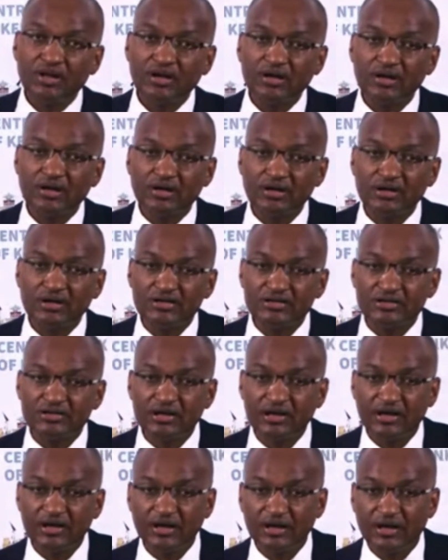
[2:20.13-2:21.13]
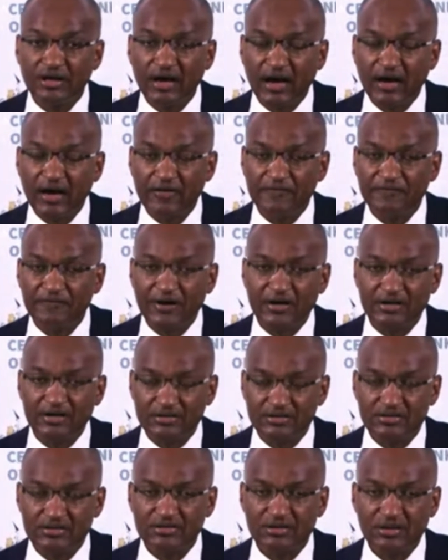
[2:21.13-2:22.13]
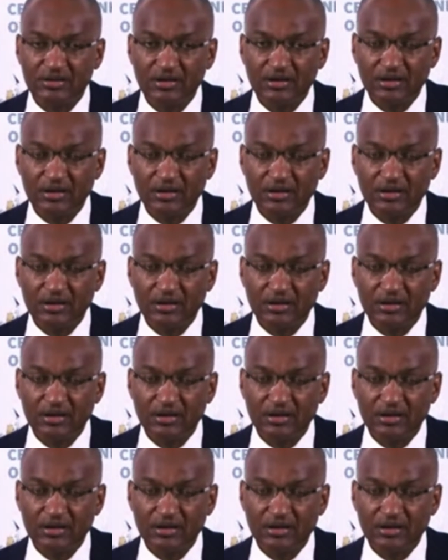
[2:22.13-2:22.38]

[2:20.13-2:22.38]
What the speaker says: let's say, IFIs,